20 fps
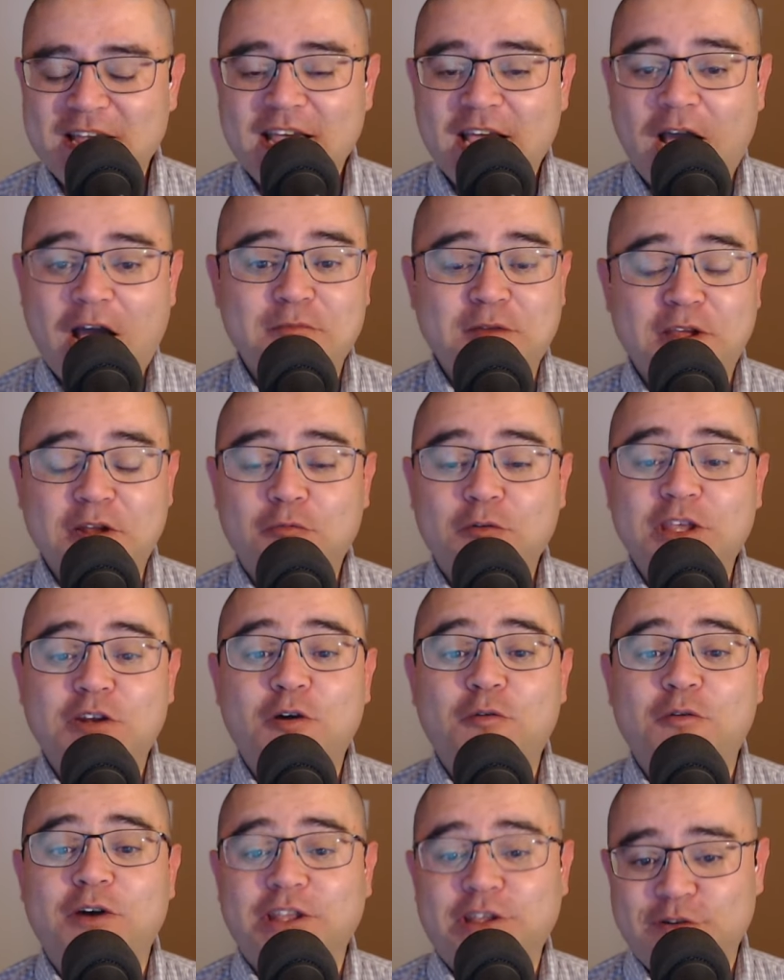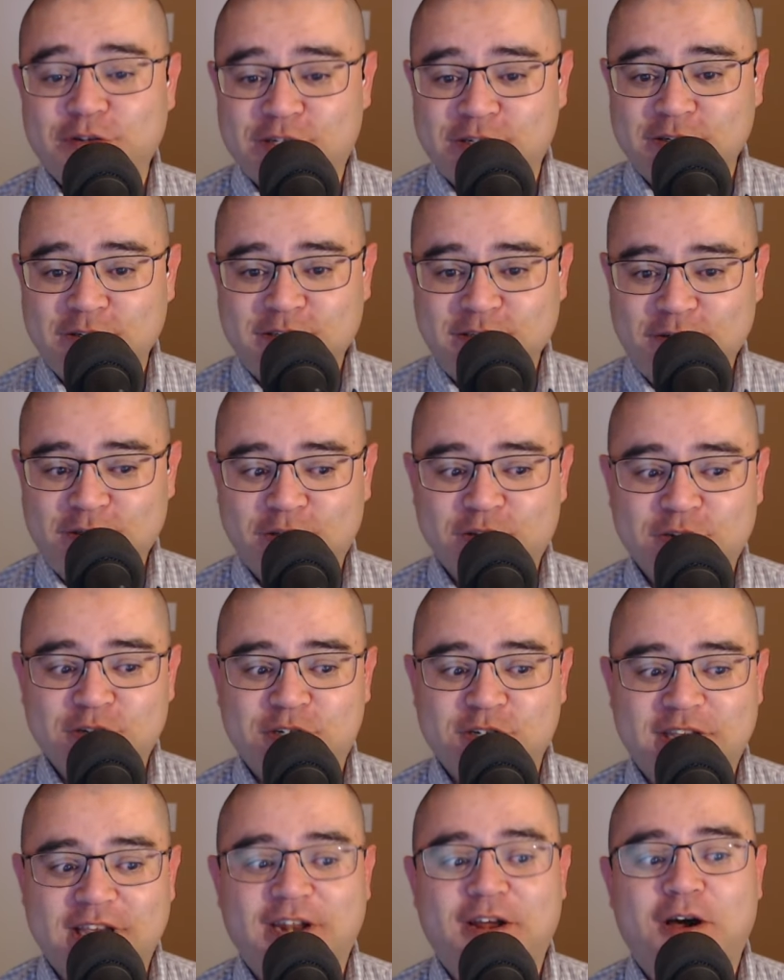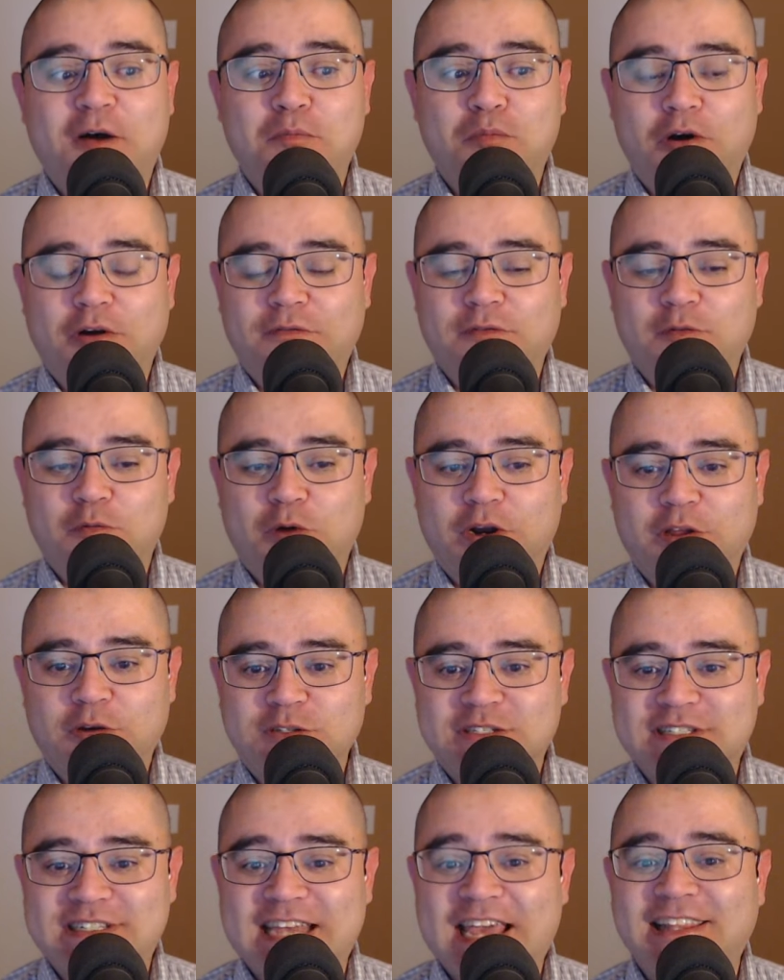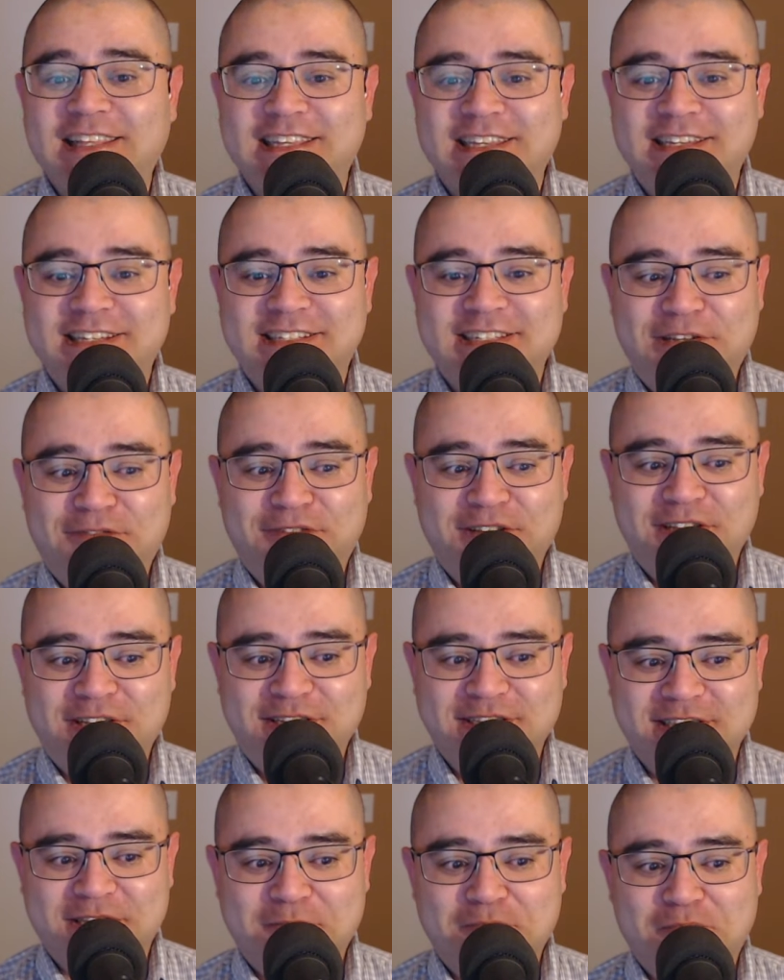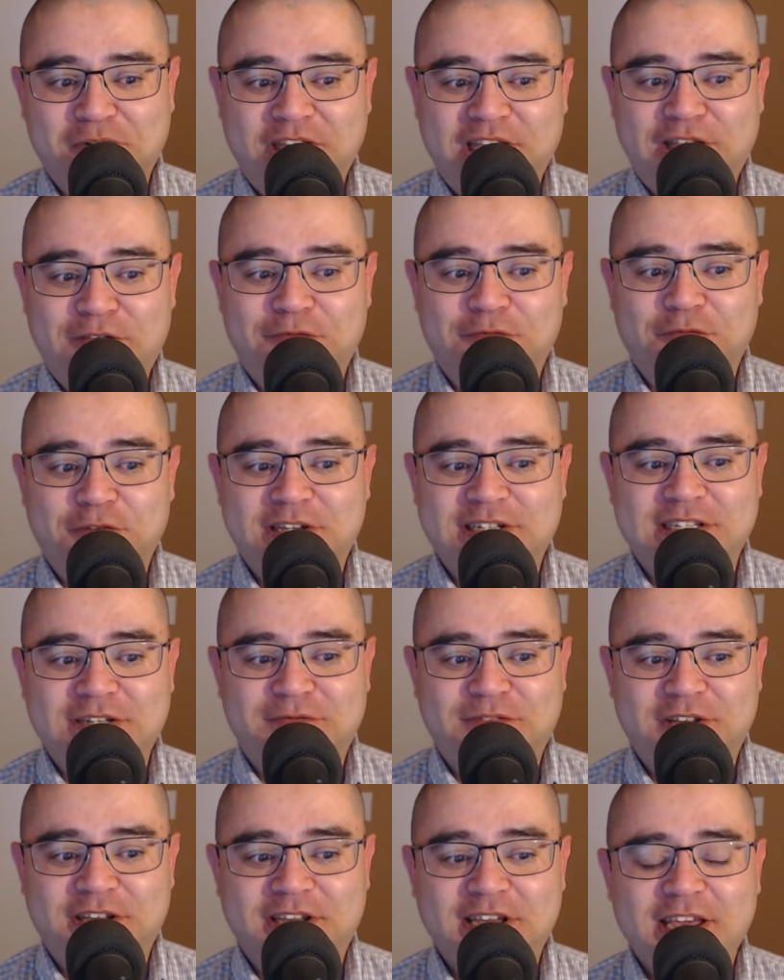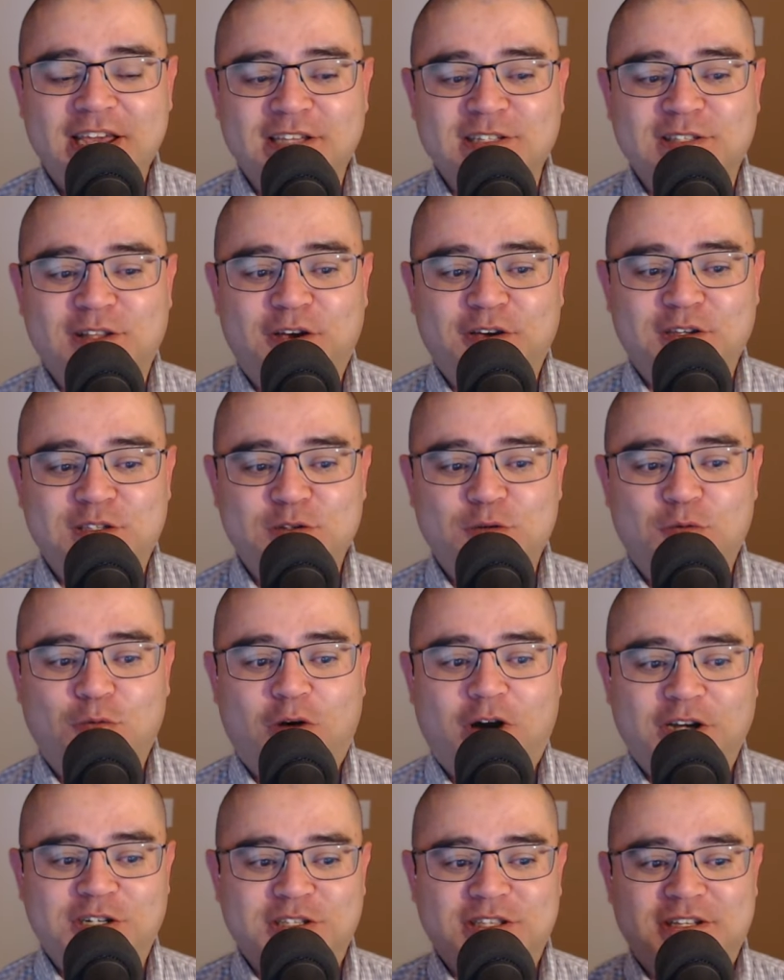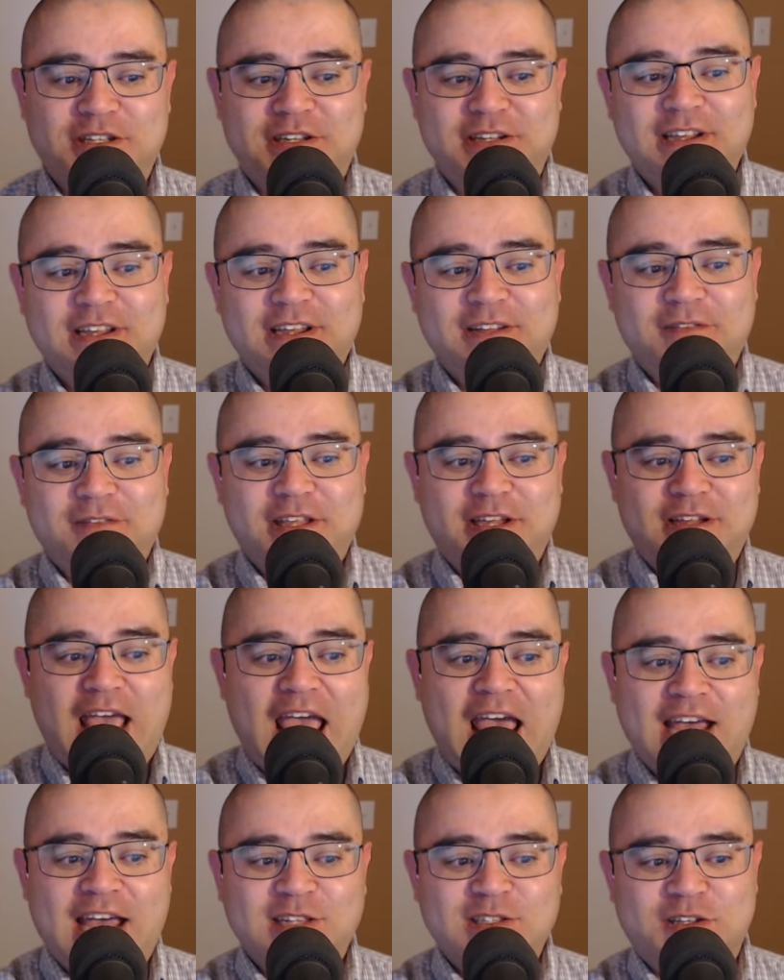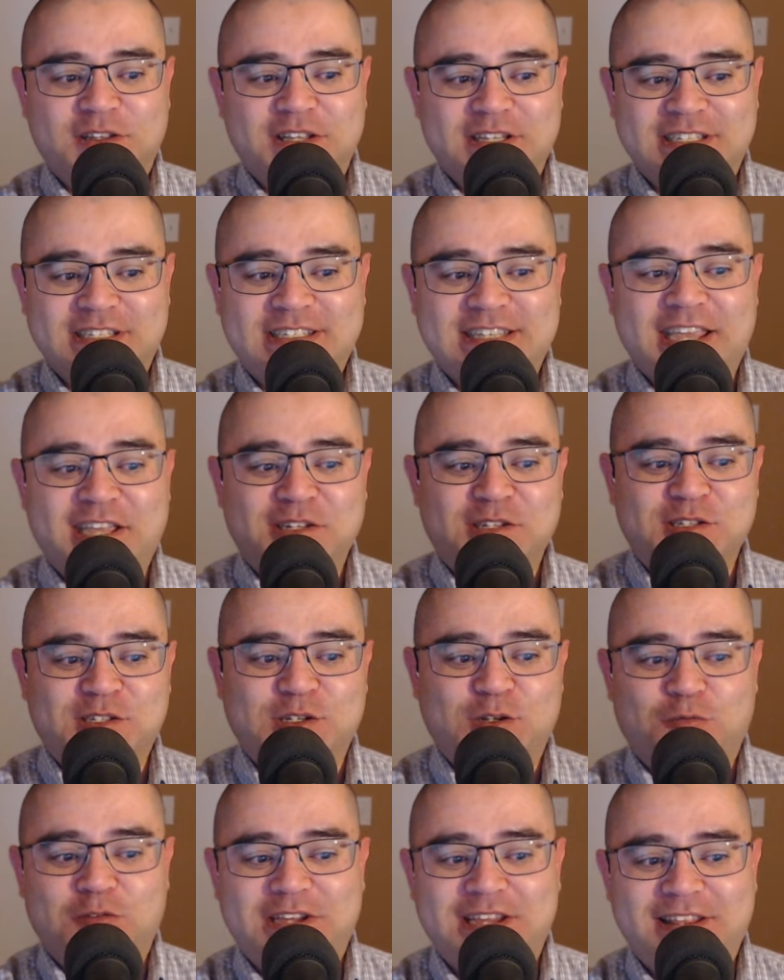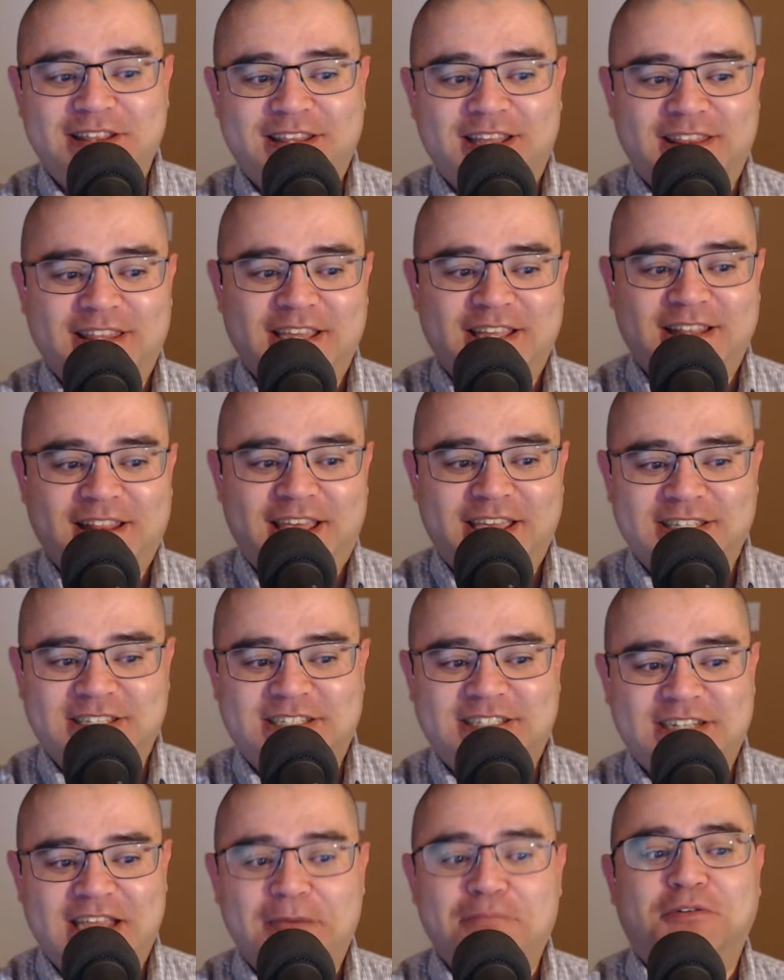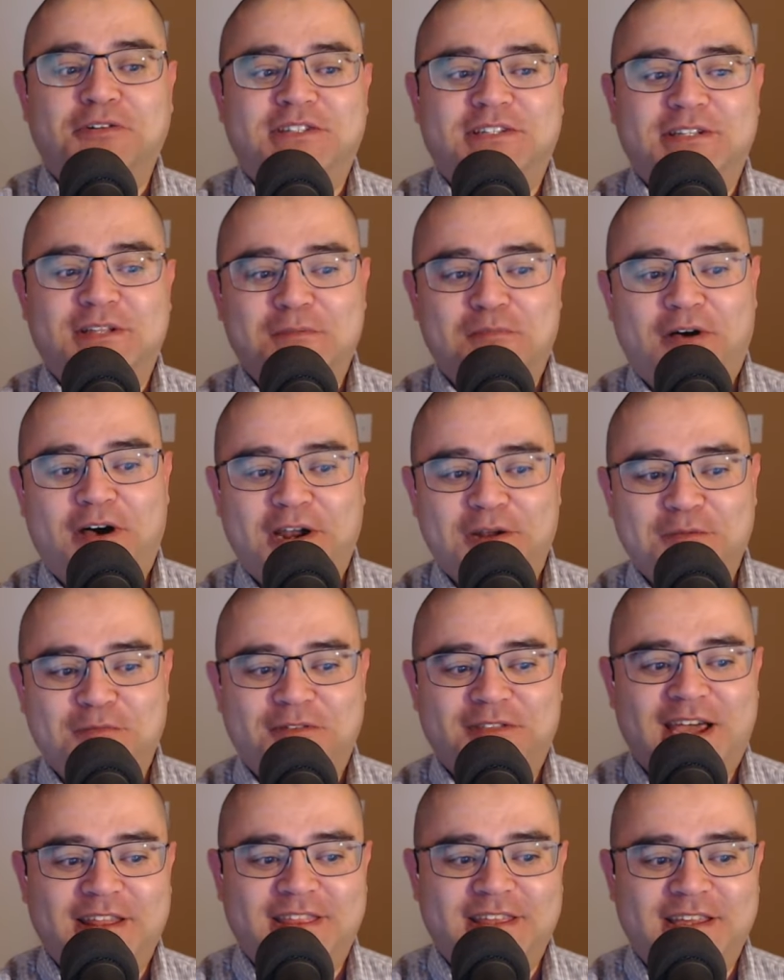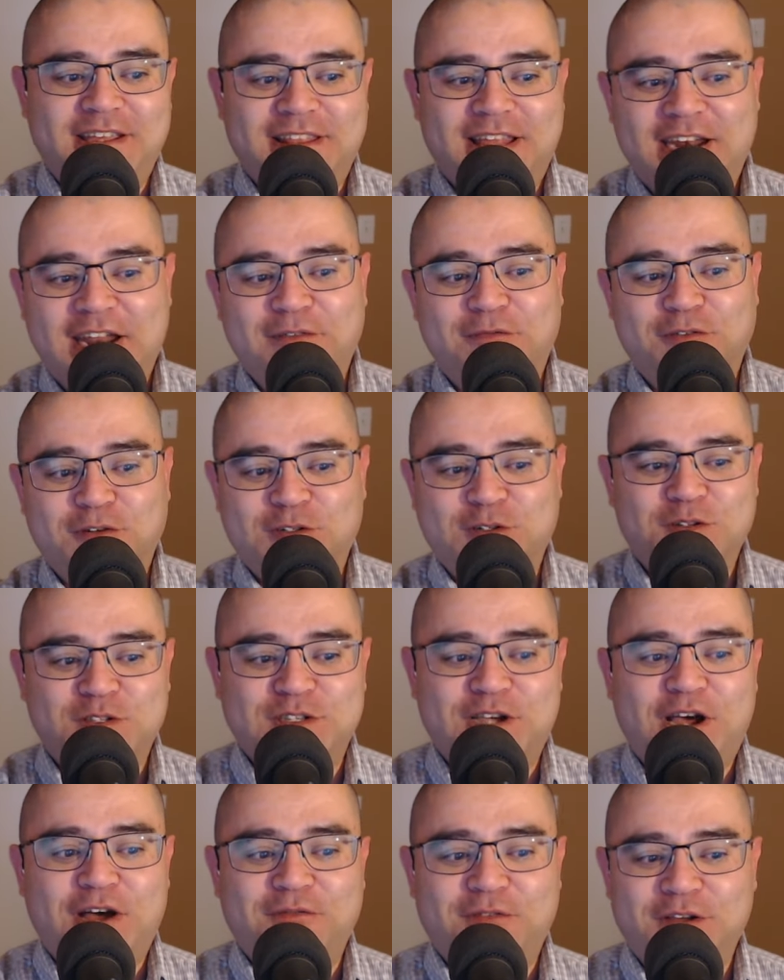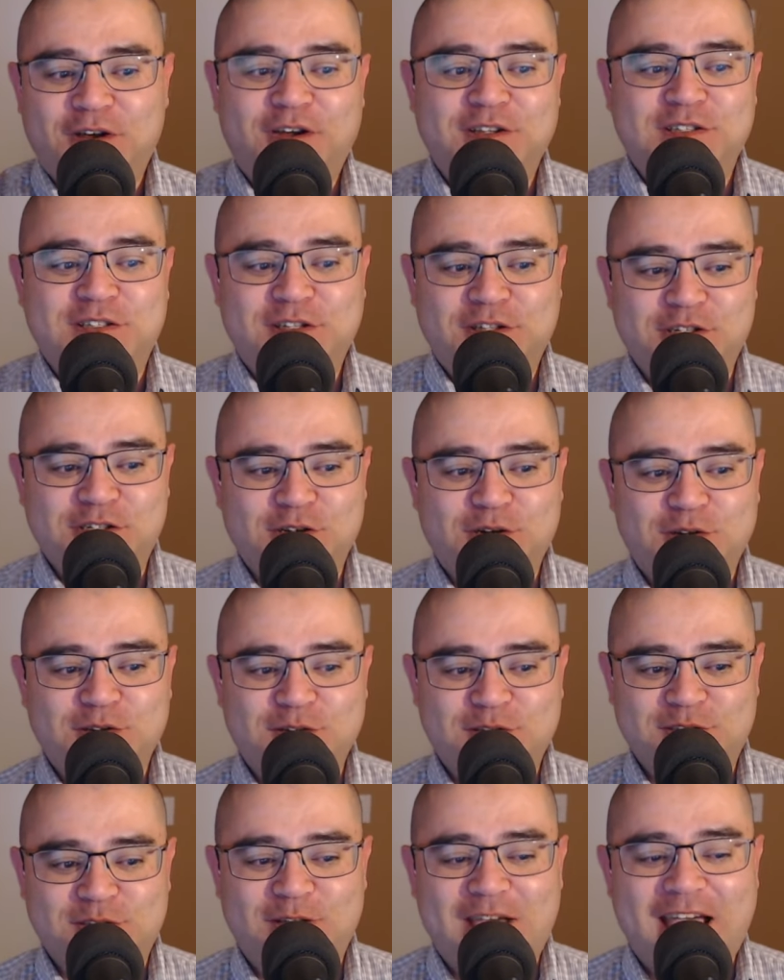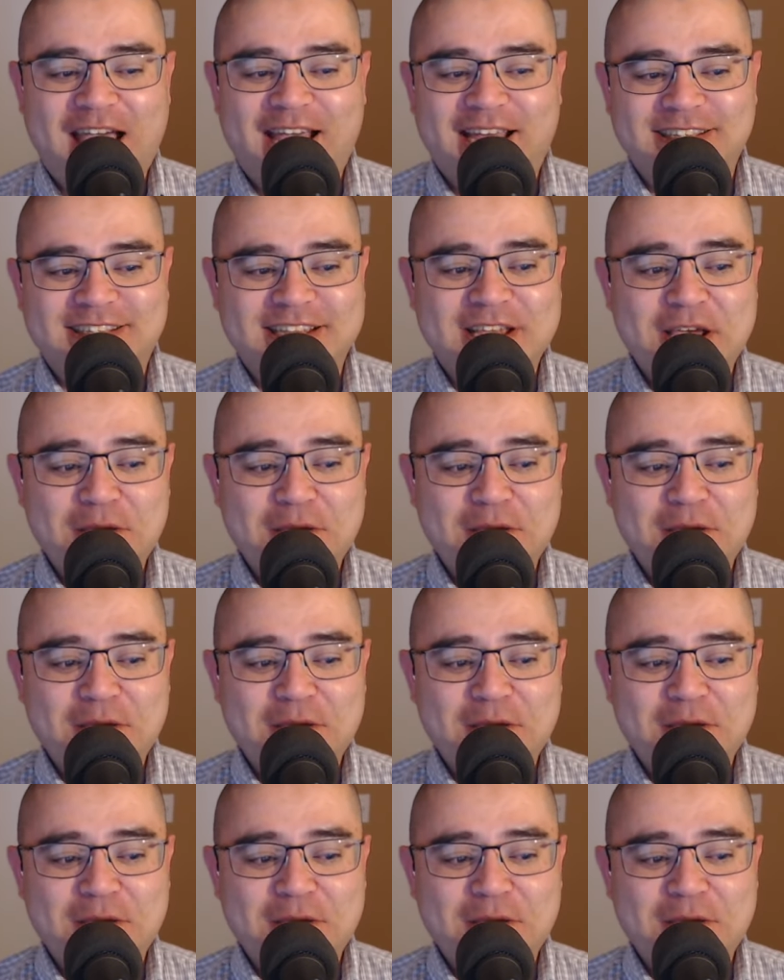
I mean, you know what you should do? You should get on board for one of those Telly TVs, the completely free TV, as long as you watch the, the ads on the second screen that they like staple to the bottom of that thing that never turns off and constantly shows you ads.